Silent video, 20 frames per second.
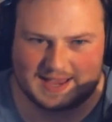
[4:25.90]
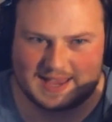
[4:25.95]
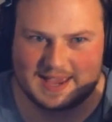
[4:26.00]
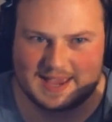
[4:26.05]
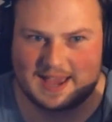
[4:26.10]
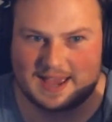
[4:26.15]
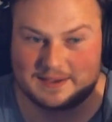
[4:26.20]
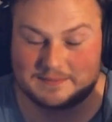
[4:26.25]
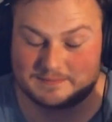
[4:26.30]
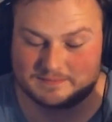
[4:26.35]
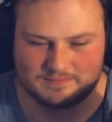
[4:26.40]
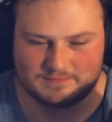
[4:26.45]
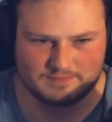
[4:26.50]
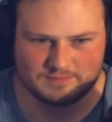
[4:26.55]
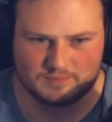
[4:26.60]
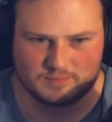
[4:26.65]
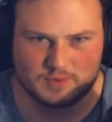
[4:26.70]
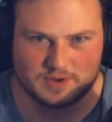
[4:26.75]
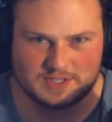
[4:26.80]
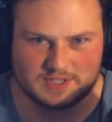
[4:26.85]
I I
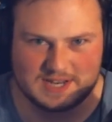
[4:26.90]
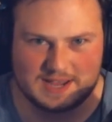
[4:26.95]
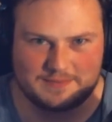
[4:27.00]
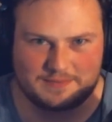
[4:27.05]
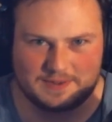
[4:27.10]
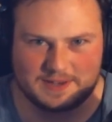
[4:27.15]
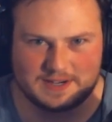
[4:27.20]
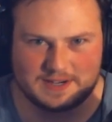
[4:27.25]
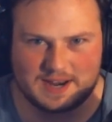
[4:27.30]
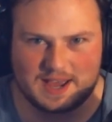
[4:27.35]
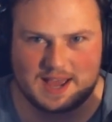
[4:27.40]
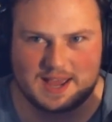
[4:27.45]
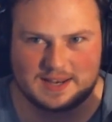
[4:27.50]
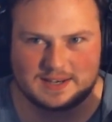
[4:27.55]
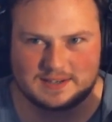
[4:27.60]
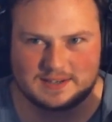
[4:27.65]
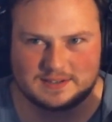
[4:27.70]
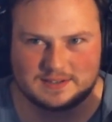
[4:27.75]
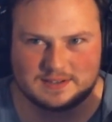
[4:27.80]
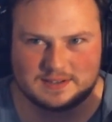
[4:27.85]
would definitely
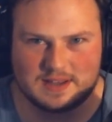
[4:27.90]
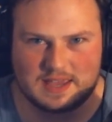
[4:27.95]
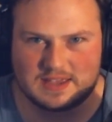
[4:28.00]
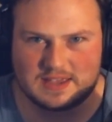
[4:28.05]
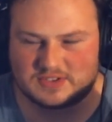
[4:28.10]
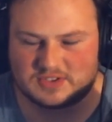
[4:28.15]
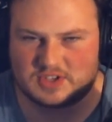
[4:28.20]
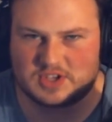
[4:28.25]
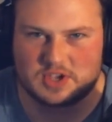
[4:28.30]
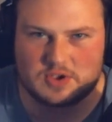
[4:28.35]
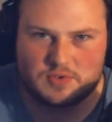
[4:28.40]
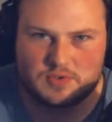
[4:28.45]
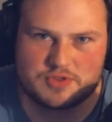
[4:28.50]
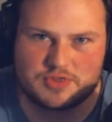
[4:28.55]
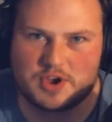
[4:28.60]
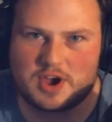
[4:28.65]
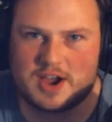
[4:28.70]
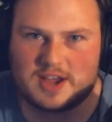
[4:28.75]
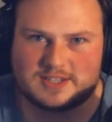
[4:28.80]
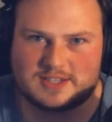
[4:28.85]
not eschew
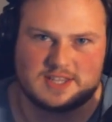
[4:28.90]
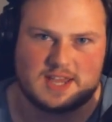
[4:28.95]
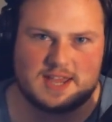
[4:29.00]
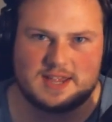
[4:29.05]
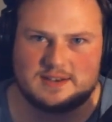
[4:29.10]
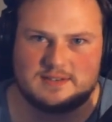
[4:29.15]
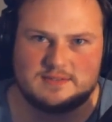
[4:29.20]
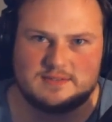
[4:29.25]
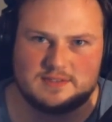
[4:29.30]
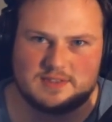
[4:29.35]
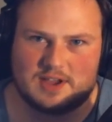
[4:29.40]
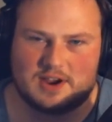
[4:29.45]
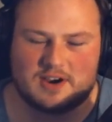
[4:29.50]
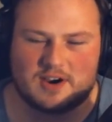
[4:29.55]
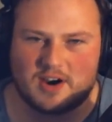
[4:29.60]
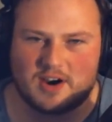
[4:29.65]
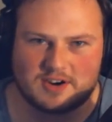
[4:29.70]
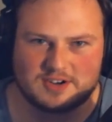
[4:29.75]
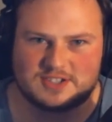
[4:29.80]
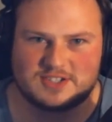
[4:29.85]
thoughts that
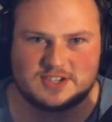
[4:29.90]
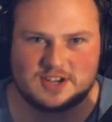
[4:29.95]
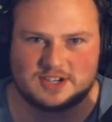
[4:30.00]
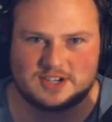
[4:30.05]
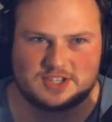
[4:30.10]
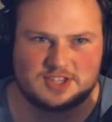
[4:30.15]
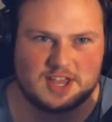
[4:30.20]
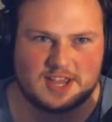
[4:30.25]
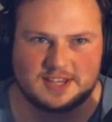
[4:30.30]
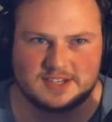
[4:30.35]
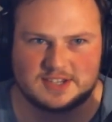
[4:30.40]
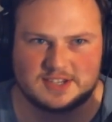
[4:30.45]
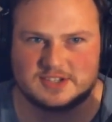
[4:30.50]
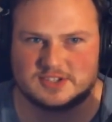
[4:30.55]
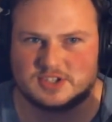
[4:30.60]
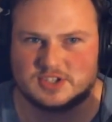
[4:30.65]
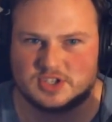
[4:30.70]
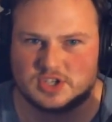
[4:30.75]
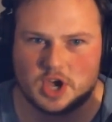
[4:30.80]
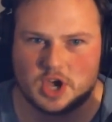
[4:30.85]
there aren't such things
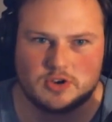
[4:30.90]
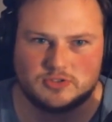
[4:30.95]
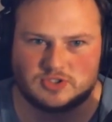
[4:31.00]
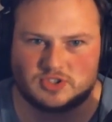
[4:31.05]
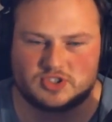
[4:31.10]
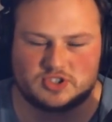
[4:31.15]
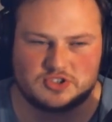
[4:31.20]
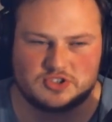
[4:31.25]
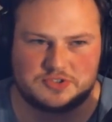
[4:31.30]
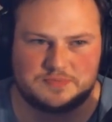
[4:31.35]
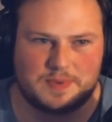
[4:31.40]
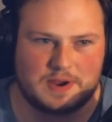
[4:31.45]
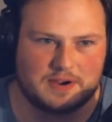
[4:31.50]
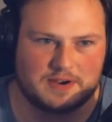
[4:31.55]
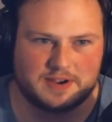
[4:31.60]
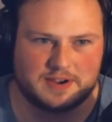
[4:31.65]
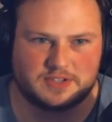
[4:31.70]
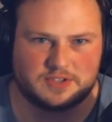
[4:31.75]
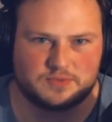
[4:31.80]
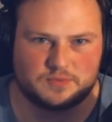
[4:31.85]
as ghosts or
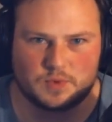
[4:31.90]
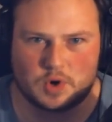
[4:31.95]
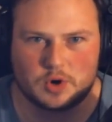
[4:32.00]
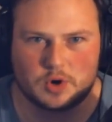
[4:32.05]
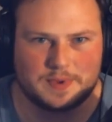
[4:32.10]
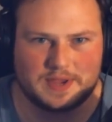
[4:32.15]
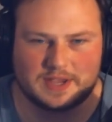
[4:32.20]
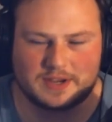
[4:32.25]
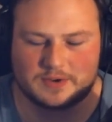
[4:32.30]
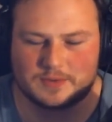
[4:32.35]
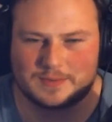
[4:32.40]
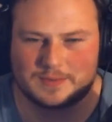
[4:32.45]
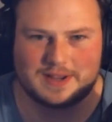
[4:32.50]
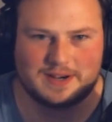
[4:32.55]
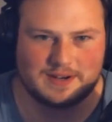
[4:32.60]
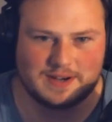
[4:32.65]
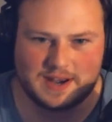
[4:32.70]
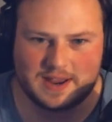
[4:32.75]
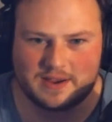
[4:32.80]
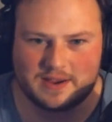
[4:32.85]
spirits roaming or
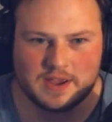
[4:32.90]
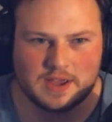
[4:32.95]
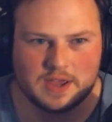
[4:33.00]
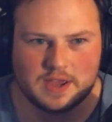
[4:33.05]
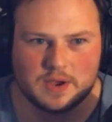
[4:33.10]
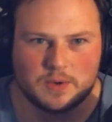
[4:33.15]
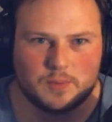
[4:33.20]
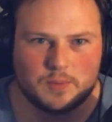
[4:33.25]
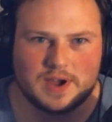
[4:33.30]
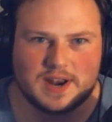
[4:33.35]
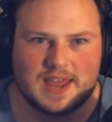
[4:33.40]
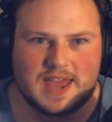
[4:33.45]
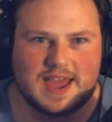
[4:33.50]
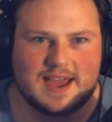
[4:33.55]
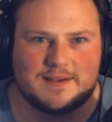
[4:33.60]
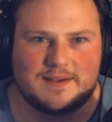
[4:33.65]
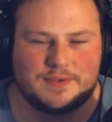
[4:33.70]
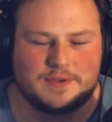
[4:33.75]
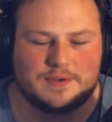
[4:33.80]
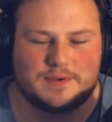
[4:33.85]
what what
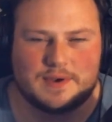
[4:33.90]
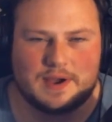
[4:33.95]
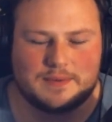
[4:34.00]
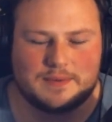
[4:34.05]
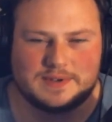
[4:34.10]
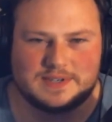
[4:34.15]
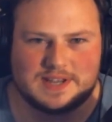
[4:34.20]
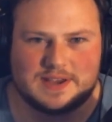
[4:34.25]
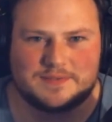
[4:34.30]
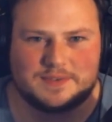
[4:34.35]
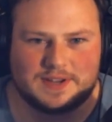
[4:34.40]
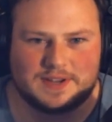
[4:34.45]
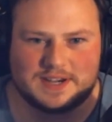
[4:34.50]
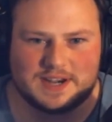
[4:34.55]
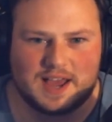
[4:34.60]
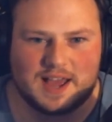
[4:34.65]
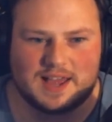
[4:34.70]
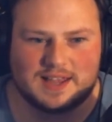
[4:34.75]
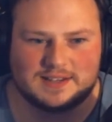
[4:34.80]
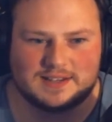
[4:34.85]
have you. I would
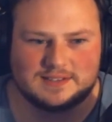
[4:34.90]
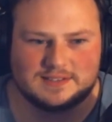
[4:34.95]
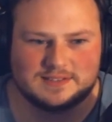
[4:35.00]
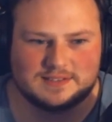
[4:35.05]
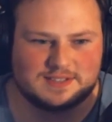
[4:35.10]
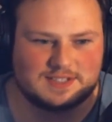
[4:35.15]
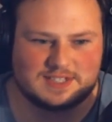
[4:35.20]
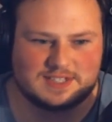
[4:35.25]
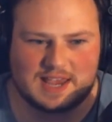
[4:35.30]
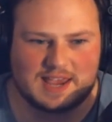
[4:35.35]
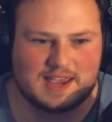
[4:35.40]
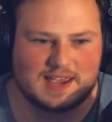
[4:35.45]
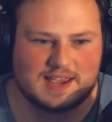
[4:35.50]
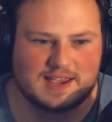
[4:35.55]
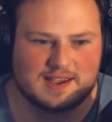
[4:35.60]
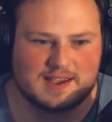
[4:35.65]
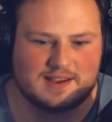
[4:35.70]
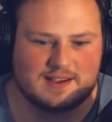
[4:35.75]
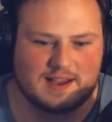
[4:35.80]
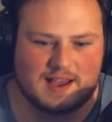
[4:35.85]
definitely not
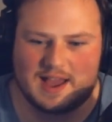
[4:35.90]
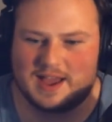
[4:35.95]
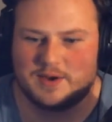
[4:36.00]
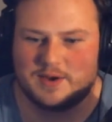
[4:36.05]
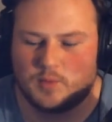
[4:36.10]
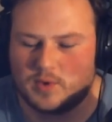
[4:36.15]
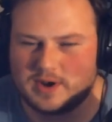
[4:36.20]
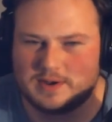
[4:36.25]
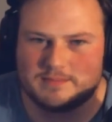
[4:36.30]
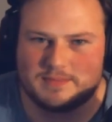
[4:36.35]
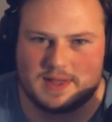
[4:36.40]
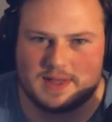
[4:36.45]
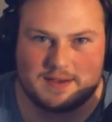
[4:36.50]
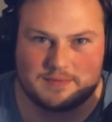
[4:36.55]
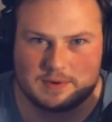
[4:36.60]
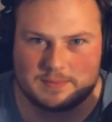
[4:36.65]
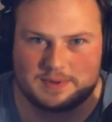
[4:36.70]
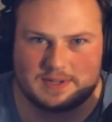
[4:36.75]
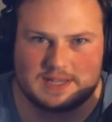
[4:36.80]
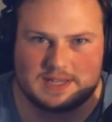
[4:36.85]
say I wouldn't
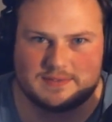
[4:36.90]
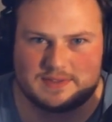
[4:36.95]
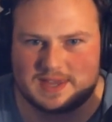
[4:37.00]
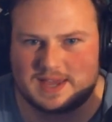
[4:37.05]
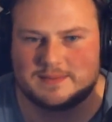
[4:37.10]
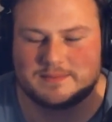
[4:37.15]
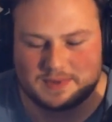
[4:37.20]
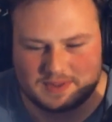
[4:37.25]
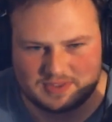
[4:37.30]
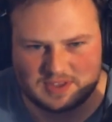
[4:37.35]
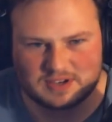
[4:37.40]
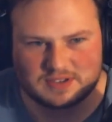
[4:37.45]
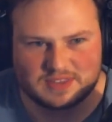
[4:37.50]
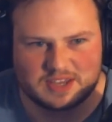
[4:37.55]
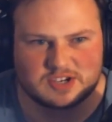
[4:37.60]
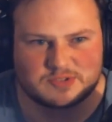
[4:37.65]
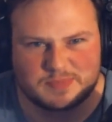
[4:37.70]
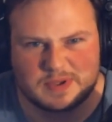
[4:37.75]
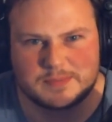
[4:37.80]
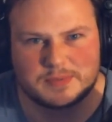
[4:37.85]
ever believe in that, but there,
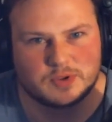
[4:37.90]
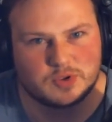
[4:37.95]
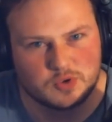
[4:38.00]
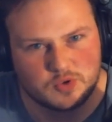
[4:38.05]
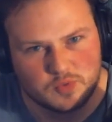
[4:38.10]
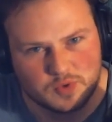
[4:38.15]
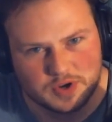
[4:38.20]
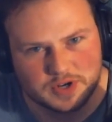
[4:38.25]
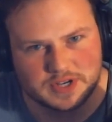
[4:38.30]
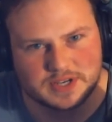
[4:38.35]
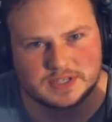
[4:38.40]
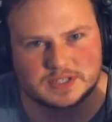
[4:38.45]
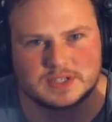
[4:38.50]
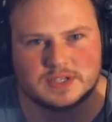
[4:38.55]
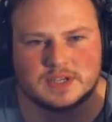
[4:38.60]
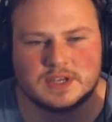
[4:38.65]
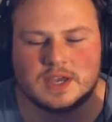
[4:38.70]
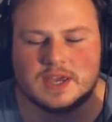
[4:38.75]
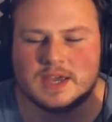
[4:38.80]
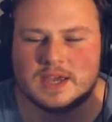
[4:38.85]
there's people who
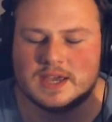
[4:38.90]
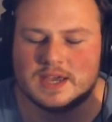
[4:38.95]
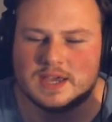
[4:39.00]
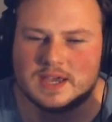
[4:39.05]
wouldn't